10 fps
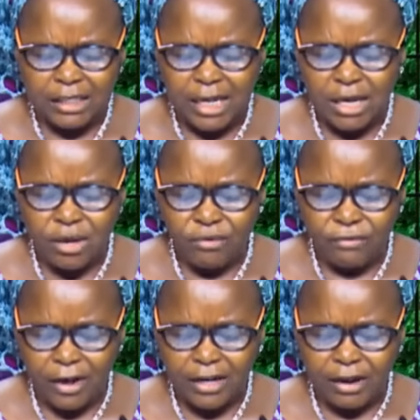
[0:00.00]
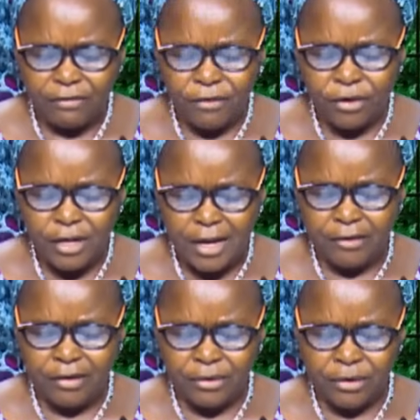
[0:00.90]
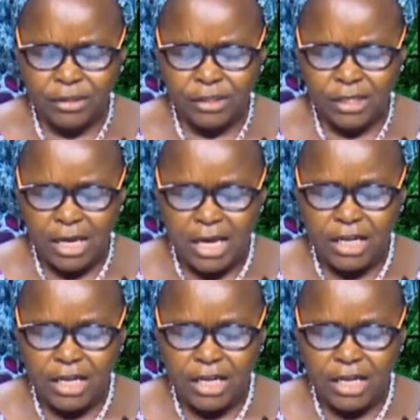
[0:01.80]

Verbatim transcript: Thank you, Father, for hearing us.